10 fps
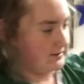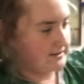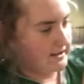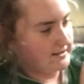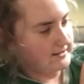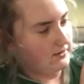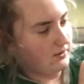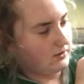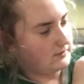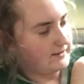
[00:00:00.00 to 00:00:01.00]
dates and
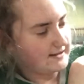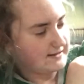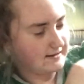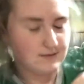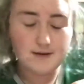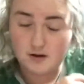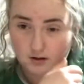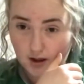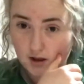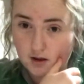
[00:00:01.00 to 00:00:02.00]
all places in America